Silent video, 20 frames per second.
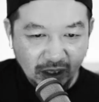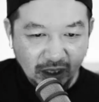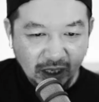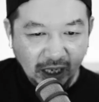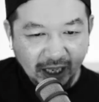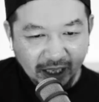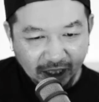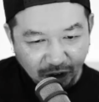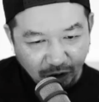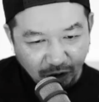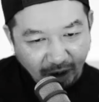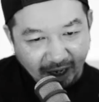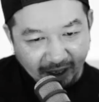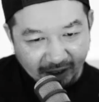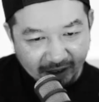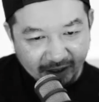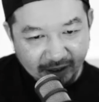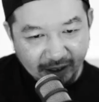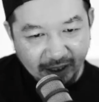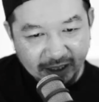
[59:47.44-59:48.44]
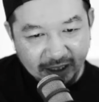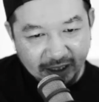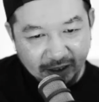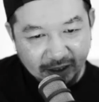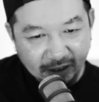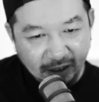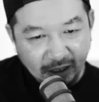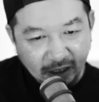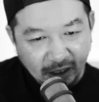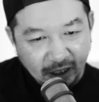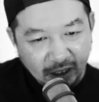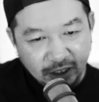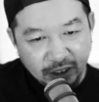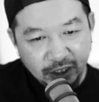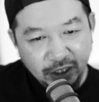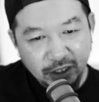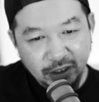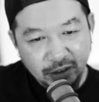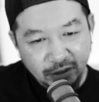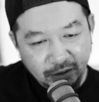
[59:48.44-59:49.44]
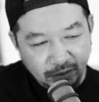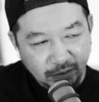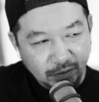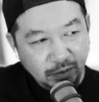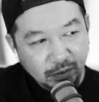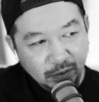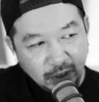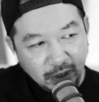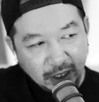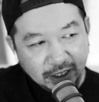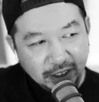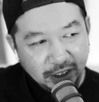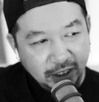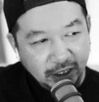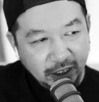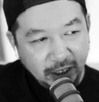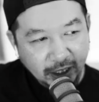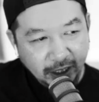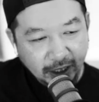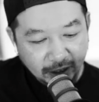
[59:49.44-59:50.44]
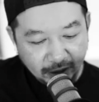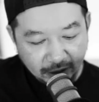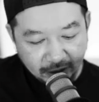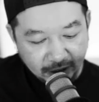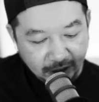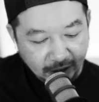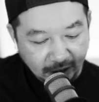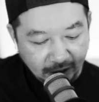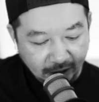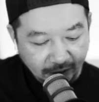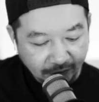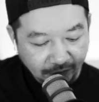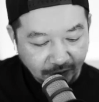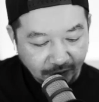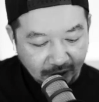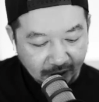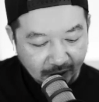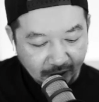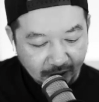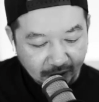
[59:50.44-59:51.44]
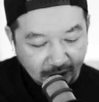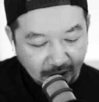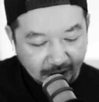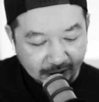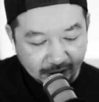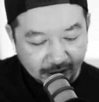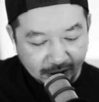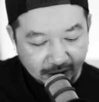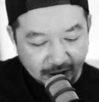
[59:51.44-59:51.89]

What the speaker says: and it cracks. It just like you hit a fucking like